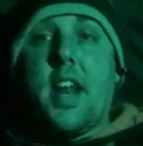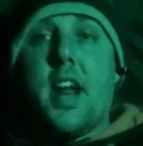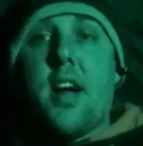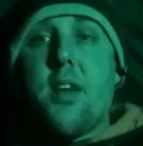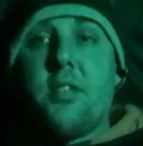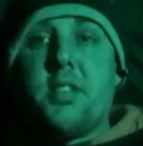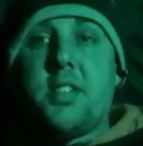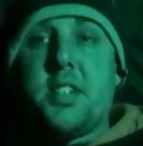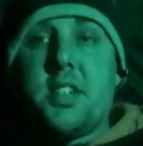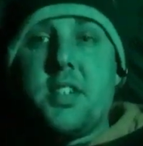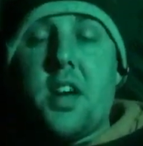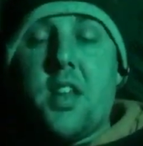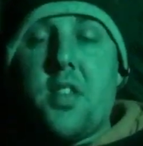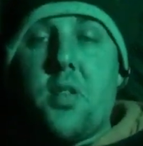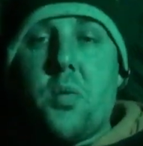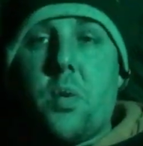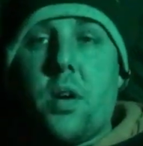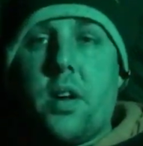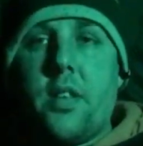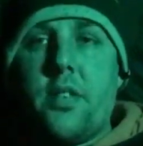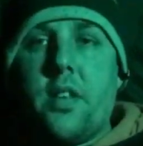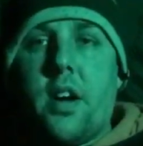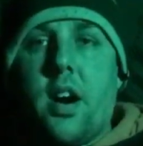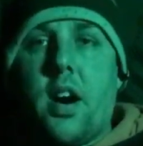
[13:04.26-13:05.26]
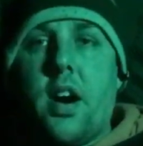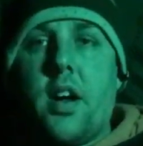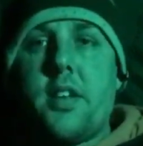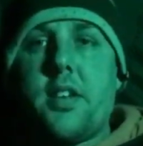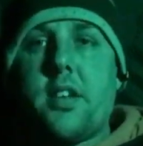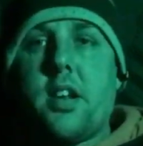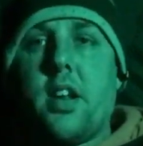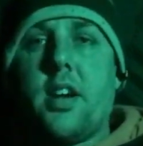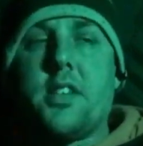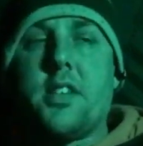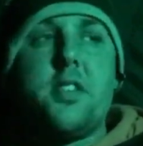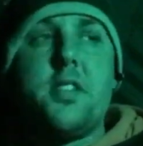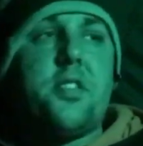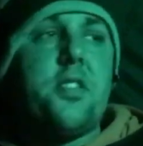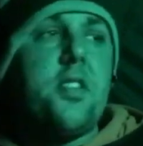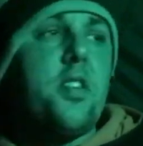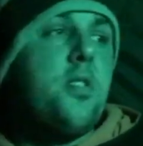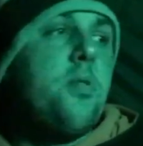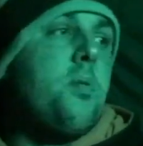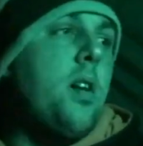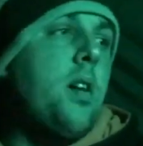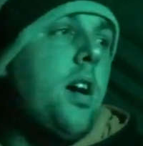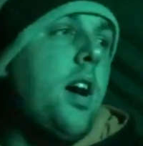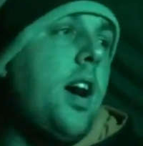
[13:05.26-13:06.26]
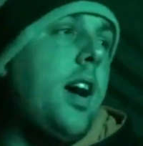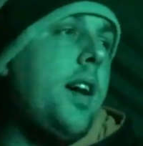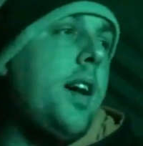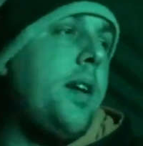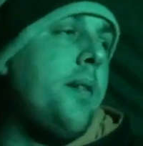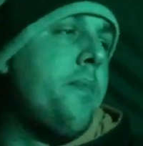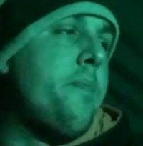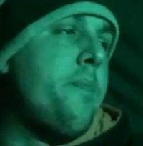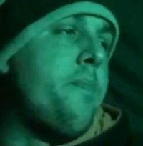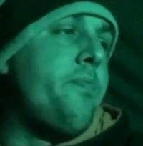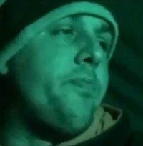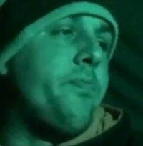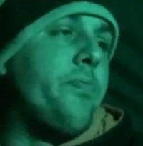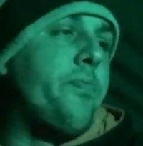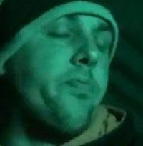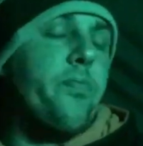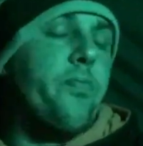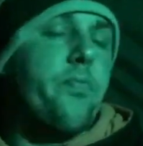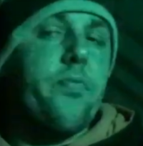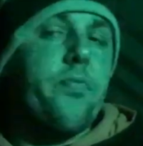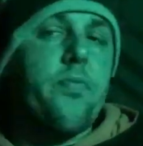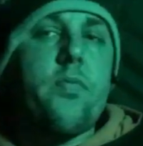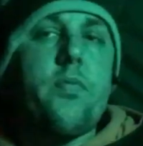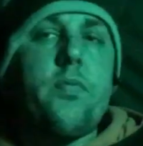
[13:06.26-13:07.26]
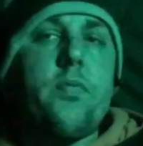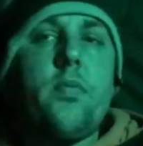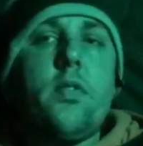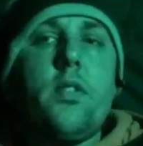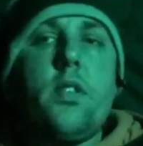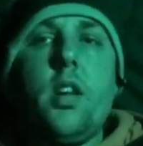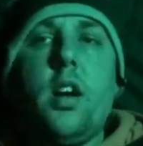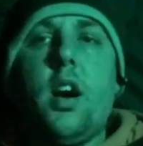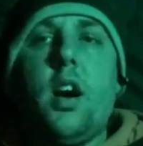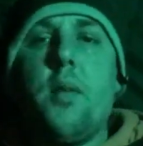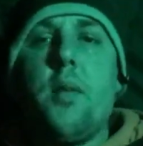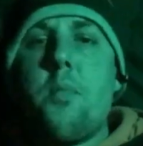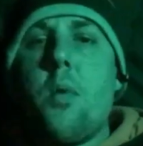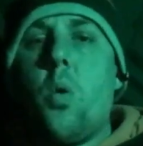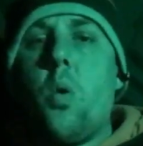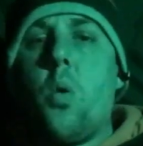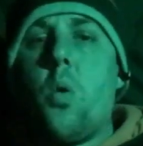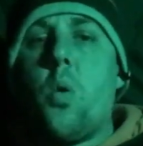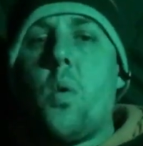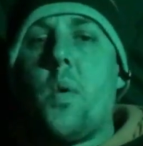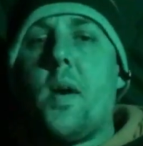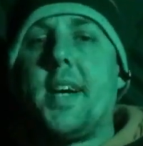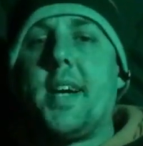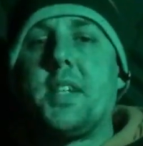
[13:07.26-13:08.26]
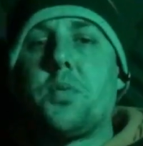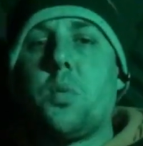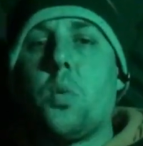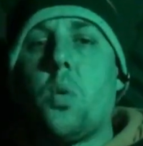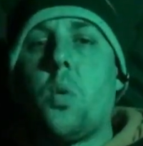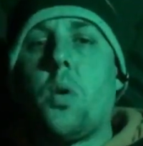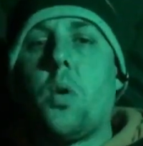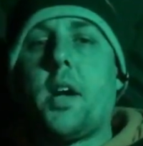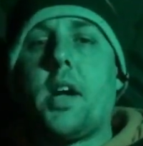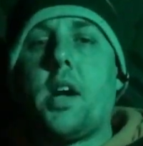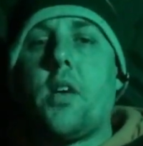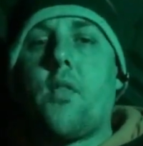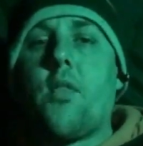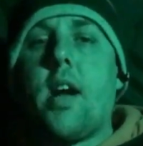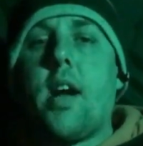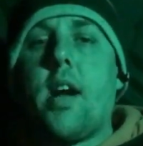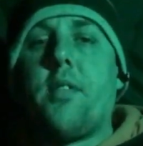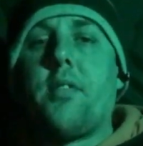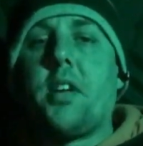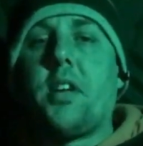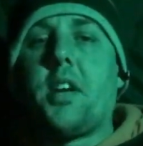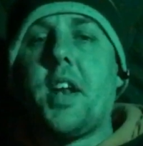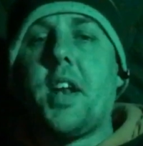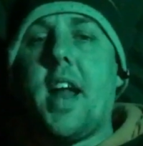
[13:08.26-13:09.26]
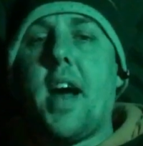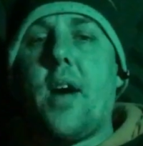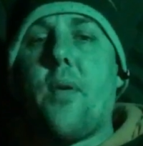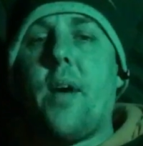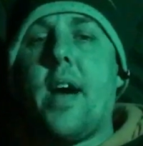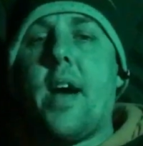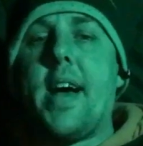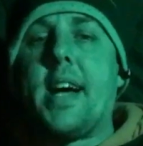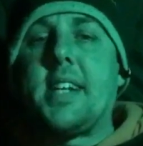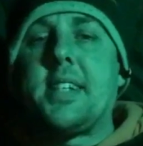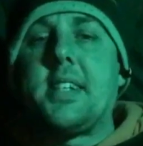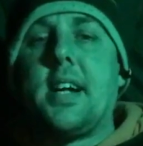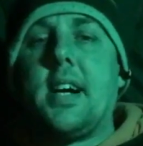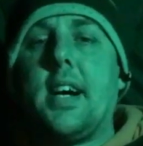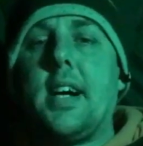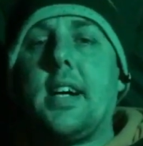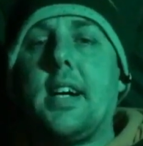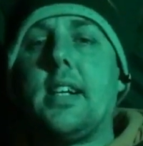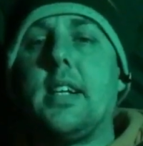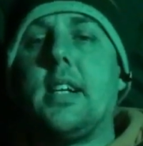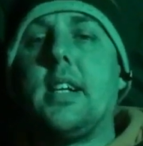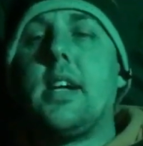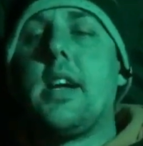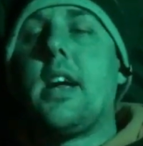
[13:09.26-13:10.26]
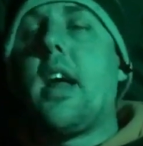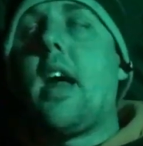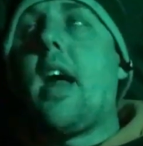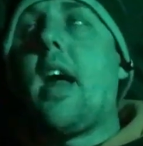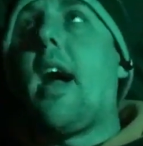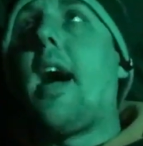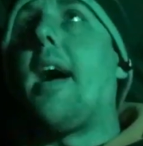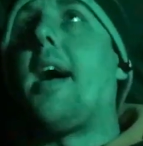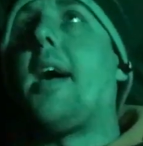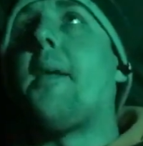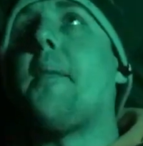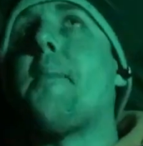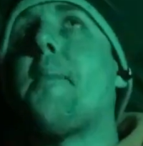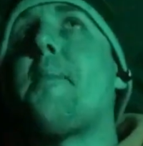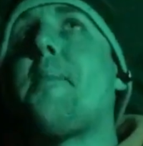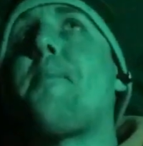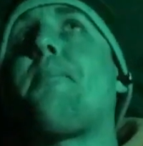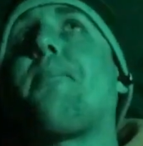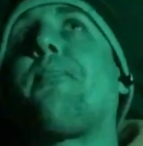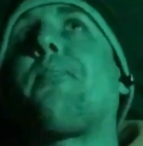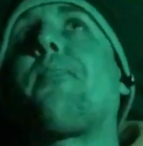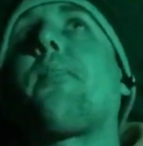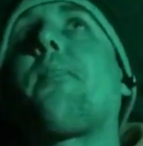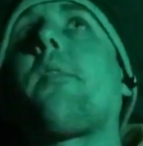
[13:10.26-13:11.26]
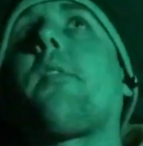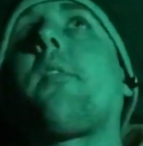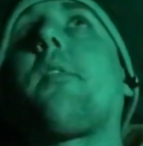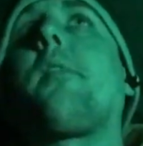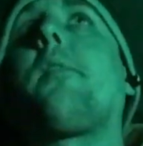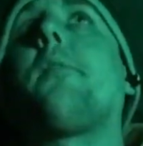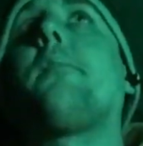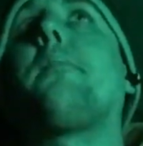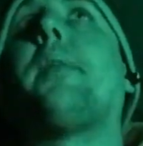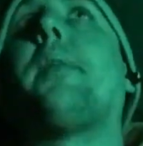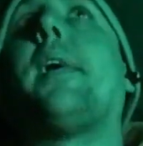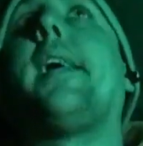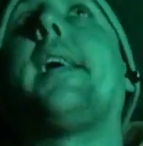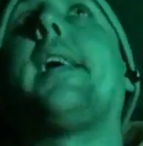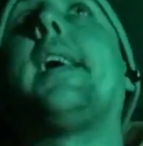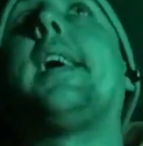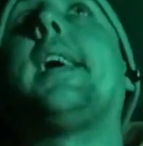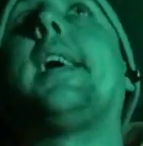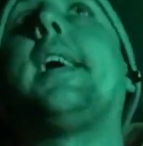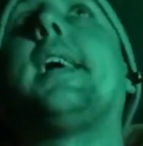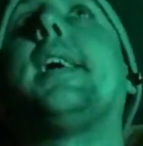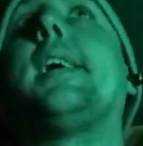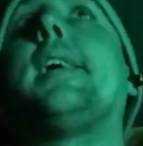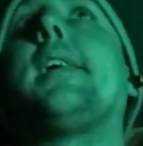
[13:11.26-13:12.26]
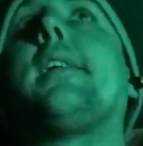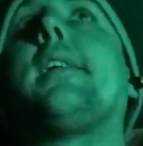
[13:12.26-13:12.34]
is another one that I'd like to do. I'm always walking around the canal at Exeter. But